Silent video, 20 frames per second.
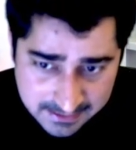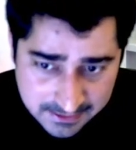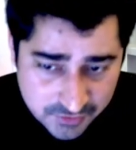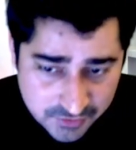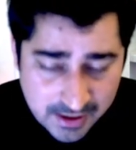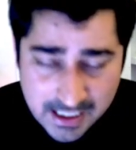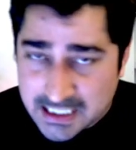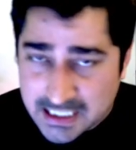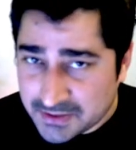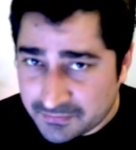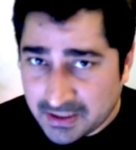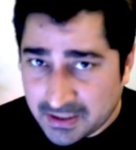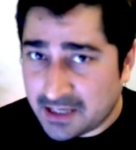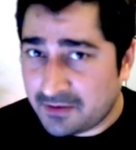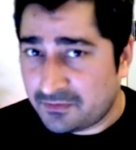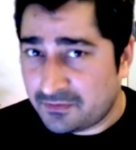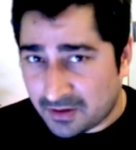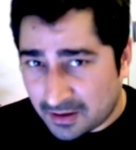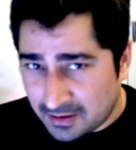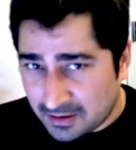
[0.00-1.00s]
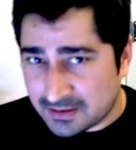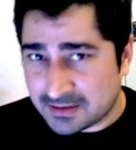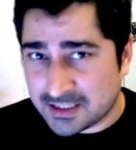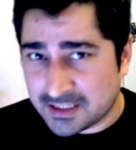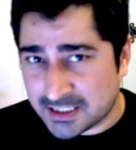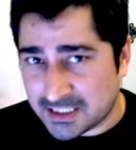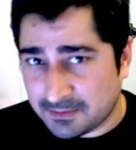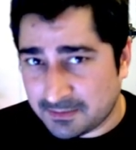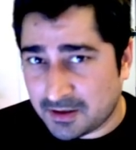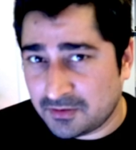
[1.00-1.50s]
So as we have not discussed
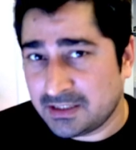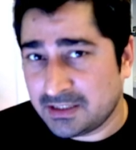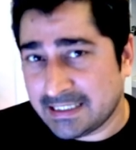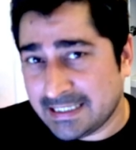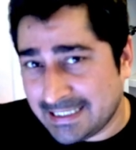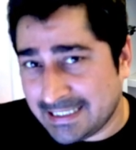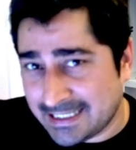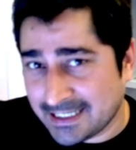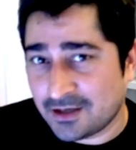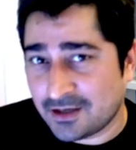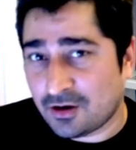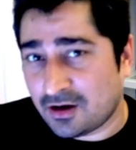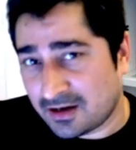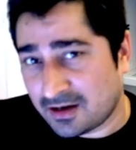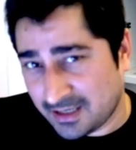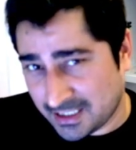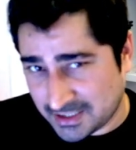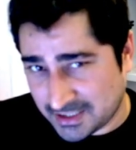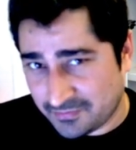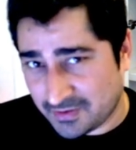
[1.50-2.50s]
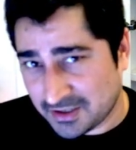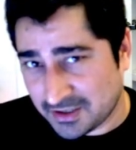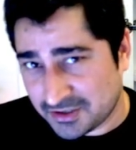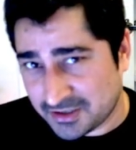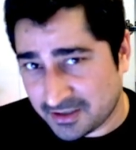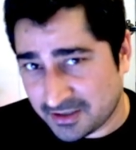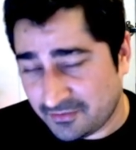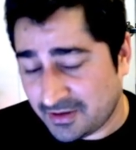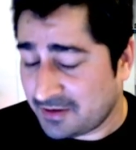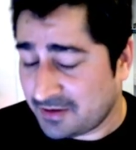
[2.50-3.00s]
about the iter or next
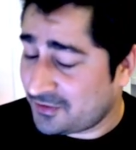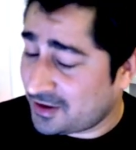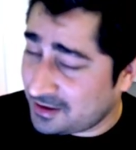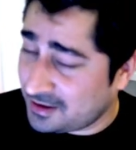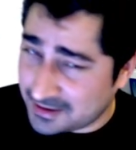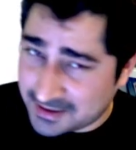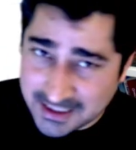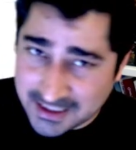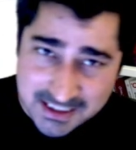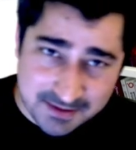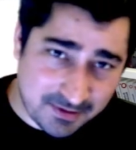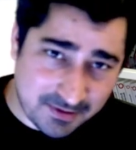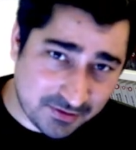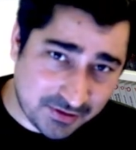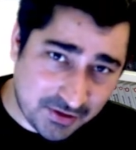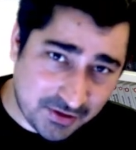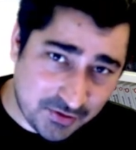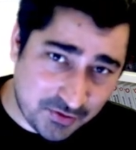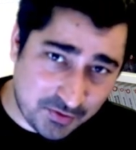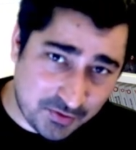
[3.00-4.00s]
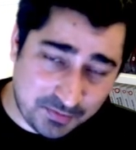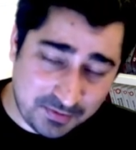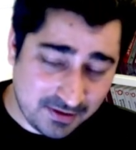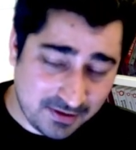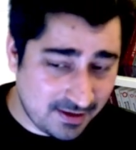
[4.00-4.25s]
function, we have not discussed about the loop.